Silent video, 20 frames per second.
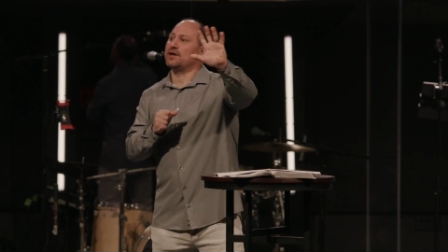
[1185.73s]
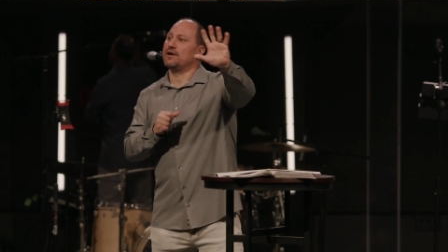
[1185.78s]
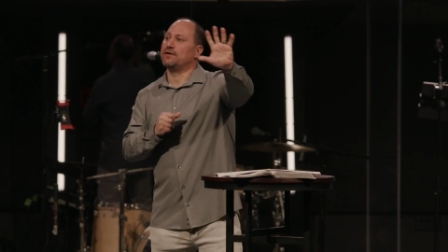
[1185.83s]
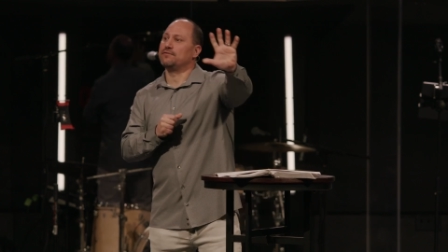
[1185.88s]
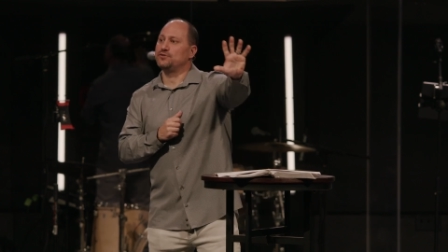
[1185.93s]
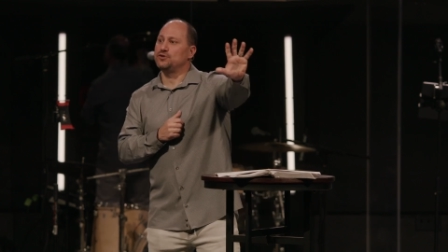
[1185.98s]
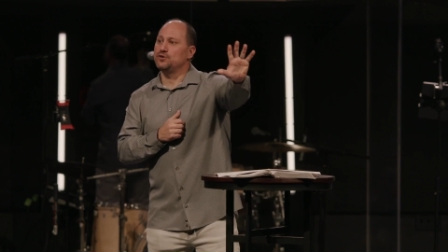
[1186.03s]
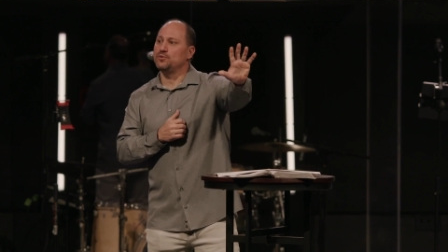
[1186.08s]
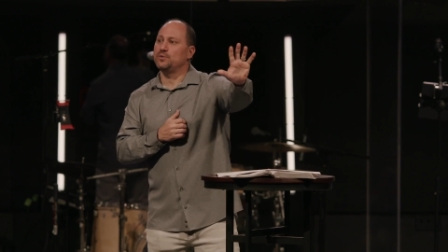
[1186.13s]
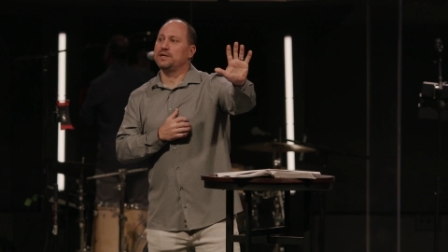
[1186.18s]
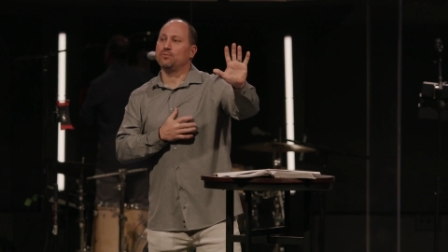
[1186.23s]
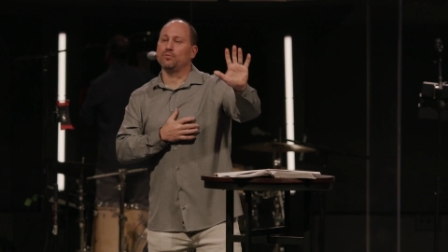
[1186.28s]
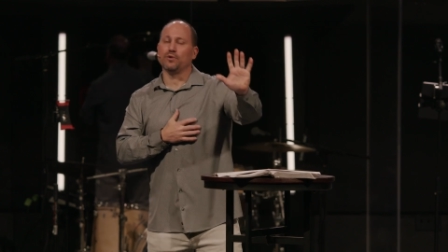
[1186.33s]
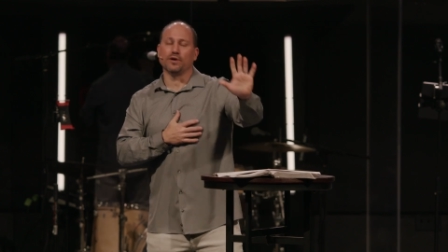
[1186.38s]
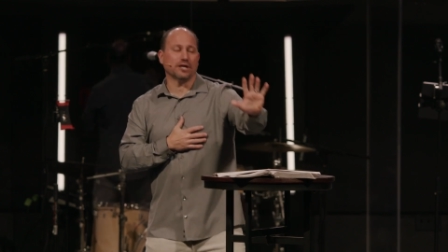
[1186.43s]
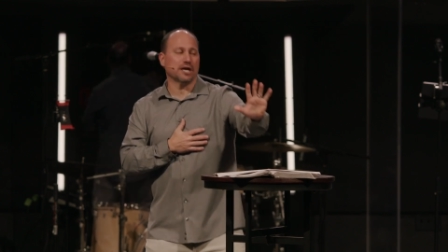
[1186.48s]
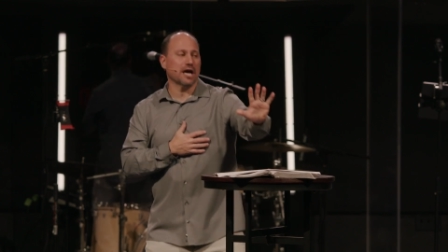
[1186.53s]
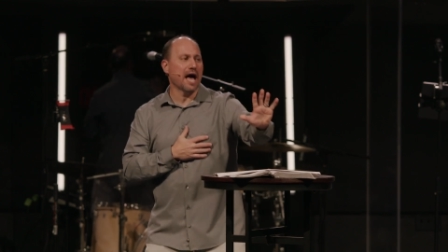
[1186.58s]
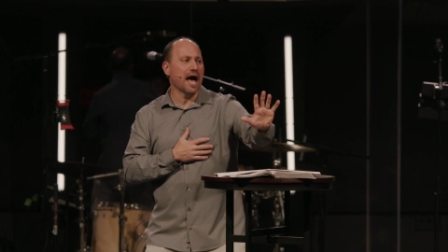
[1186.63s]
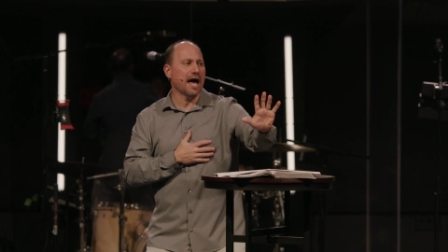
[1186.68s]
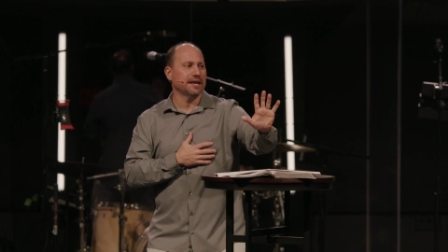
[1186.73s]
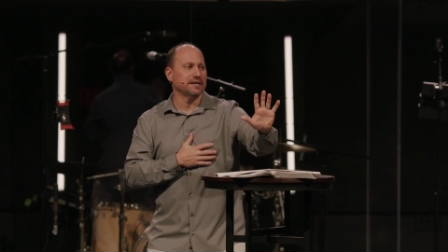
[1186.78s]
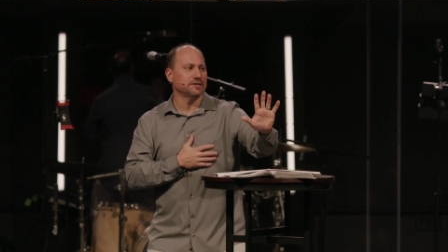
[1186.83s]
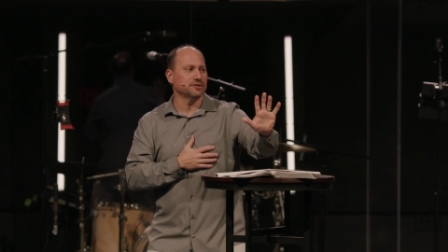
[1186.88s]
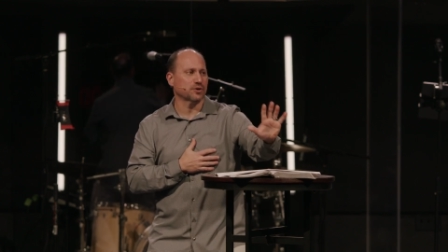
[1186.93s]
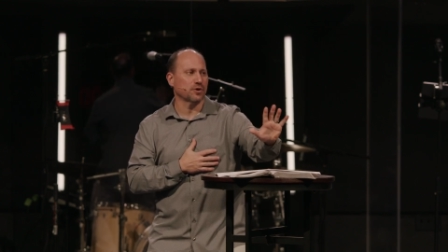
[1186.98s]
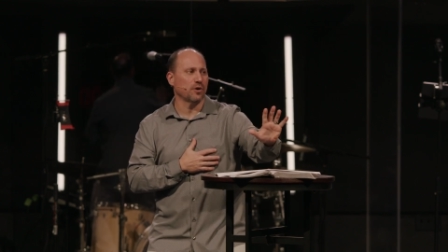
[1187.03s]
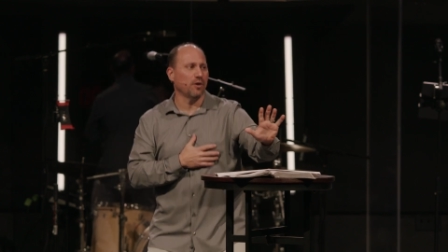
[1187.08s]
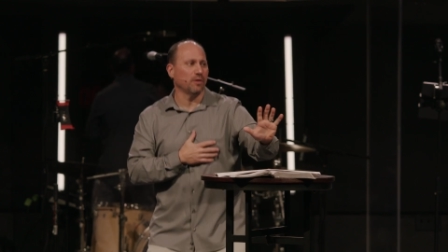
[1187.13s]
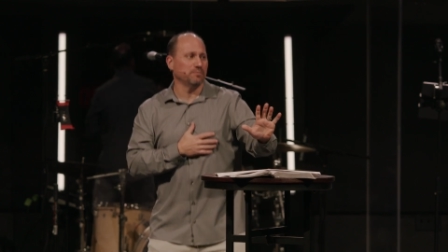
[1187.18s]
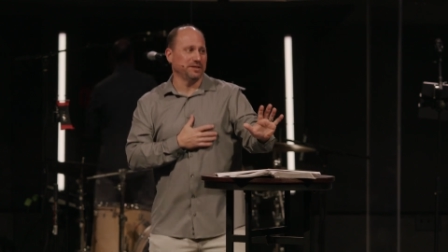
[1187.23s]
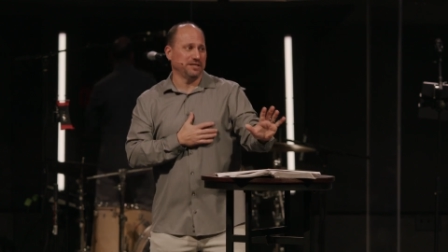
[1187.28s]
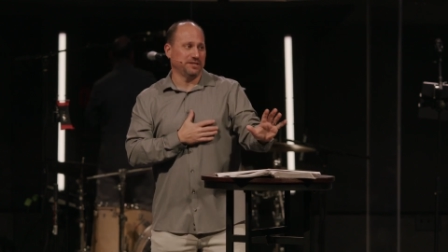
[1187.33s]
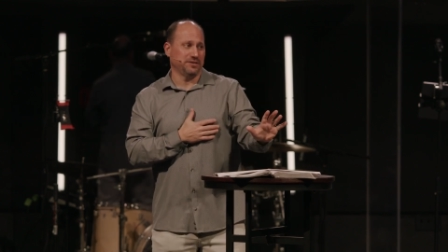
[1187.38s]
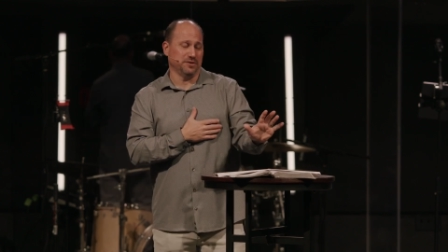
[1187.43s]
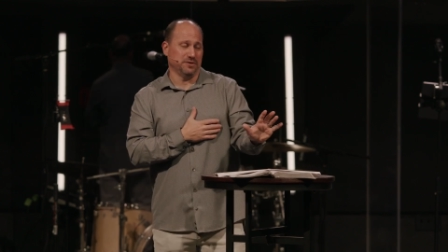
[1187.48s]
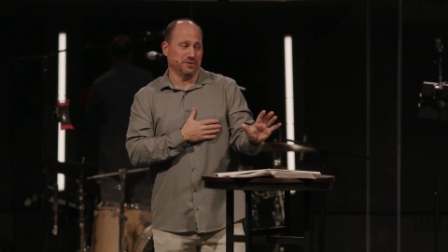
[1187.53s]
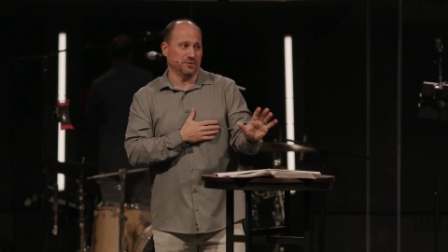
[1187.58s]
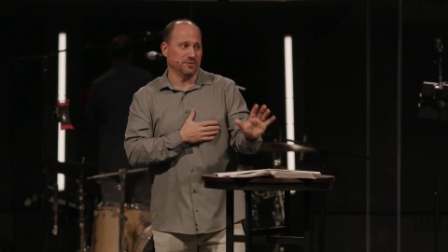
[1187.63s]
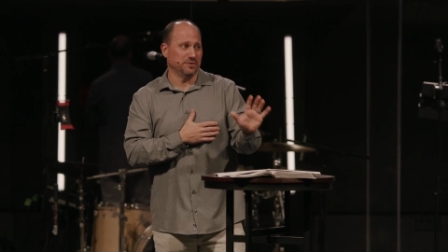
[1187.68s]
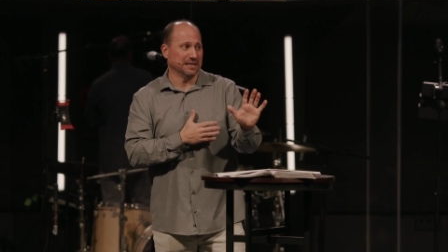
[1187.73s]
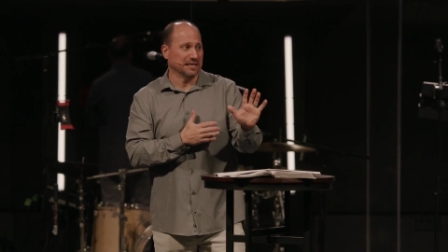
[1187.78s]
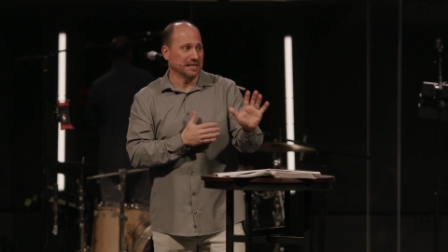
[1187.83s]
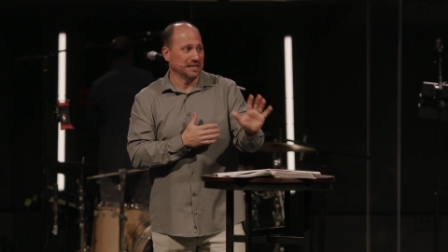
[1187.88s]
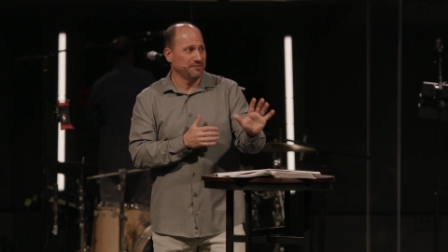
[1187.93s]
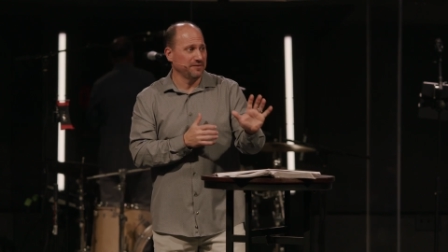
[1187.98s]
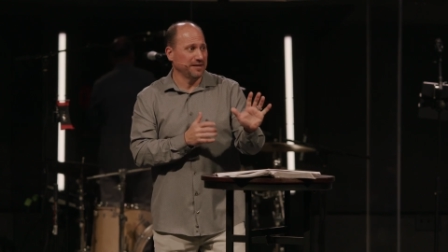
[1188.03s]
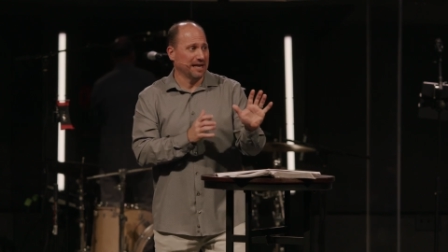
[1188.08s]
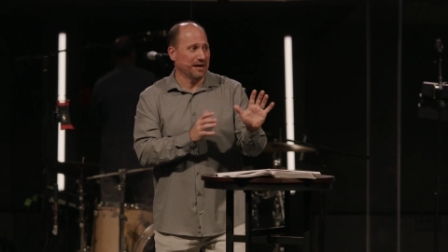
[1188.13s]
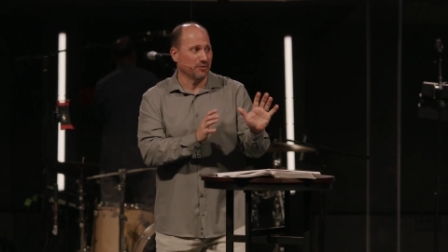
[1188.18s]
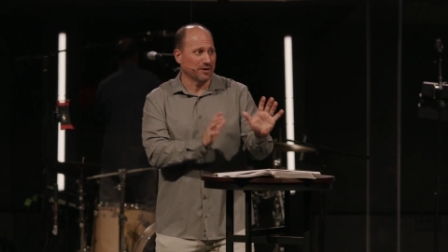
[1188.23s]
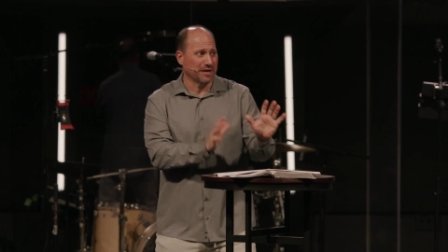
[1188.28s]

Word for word: of doing what God has called me to do and living how